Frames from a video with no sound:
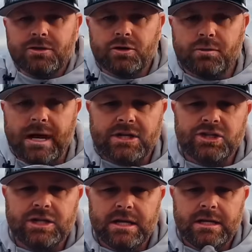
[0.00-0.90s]

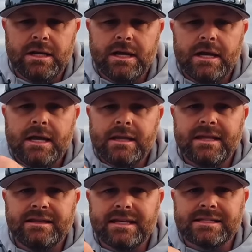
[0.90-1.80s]
direction
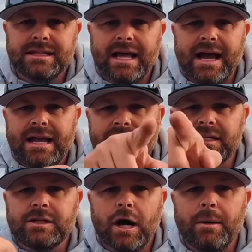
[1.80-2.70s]
that this line
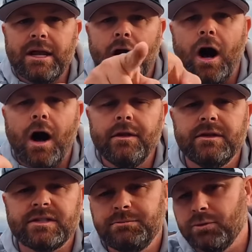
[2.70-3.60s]
is going on
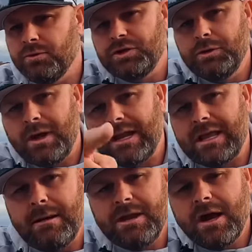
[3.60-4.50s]
the spool. So you want it
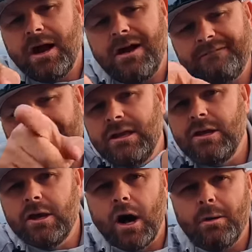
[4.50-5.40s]
coming off
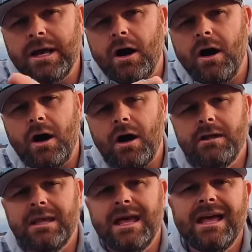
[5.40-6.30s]
and going
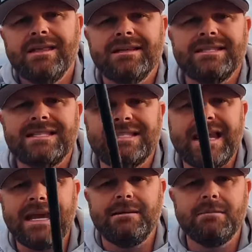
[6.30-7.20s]
on the
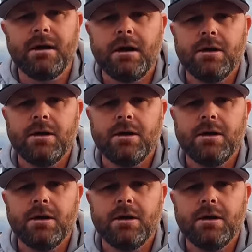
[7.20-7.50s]
same